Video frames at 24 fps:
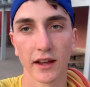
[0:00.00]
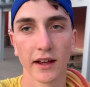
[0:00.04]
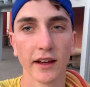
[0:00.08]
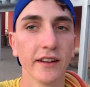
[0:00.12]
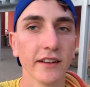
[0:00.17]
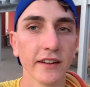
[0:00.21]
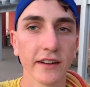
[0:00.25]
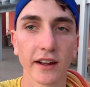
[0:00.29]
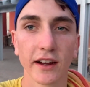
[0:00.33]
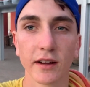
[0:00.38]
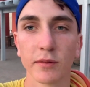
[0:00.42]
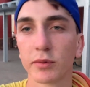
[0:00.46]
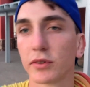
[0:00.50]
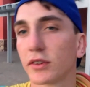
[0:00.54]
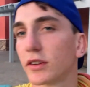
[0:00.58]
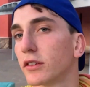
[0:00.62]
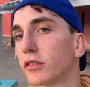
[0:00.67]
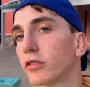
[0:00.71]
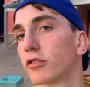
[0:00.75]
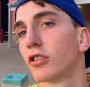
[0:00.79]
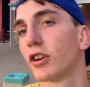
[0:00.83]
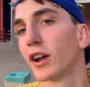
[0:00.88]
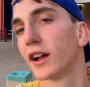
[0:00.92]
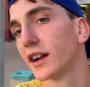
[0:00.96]
and I'm
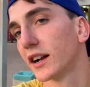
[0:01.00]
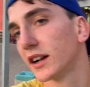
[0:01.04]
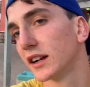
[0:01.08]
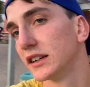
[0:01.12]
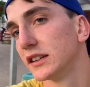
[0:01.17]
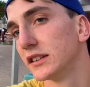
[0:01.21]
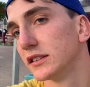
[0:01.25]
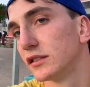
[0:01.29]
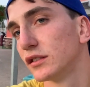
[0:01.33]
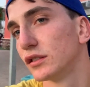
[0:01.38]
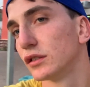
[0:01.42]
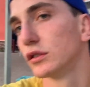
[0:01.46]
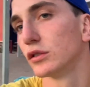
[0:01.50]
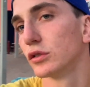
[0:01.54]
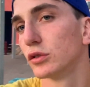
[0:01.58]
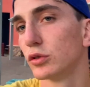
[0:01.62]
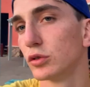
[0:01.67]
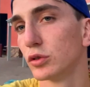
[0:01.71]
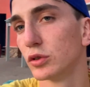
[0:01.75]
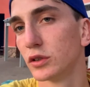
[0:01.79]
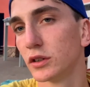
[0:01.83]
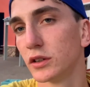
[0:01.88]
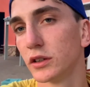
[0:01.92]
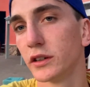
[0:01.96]
still struggling,
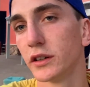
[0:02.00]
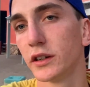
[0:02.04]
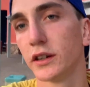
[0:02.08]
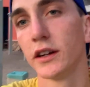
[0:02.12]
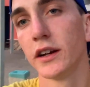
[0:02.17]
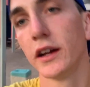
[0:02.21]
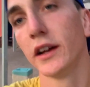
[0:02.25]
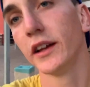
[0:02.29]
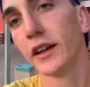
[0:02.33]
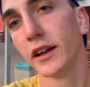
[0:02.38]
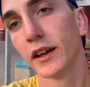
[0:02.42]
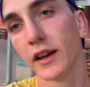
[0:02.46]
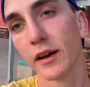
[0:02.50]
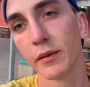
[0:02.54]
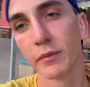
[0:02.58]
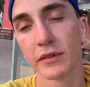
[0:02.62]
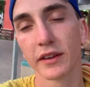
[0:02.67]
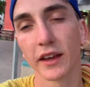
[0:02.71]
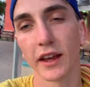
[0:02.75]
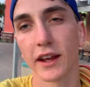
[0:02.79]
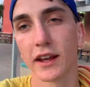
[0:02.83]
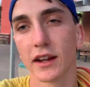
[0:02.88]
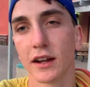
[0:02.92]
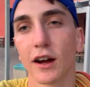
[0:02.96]
so I'm
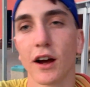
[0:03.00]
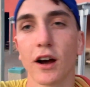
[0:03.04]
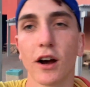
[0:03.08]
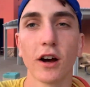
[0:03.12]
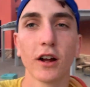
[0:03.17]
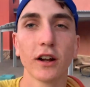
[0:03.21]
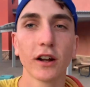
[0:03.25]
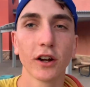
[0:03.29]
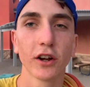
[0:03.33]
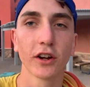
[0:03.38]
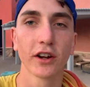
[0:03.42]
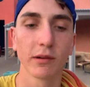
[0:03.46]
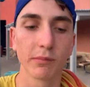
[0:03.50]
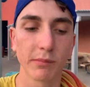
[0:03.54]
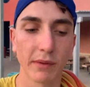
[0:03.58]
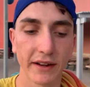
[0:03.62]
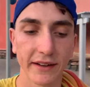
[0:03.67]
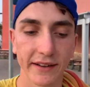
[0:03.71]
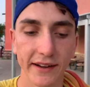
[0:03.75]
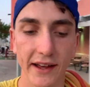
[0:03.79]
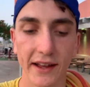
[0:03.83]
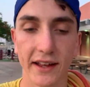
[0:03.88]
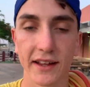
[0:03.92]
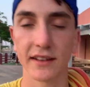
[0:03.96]
taking a hard look at
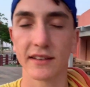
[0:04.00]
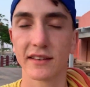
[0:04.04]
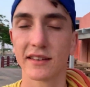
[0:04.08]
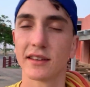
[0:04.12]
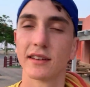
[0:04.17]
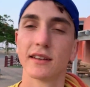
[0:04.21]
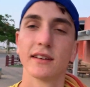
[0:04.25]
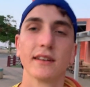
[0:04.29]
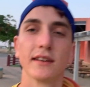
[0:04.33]
my diet.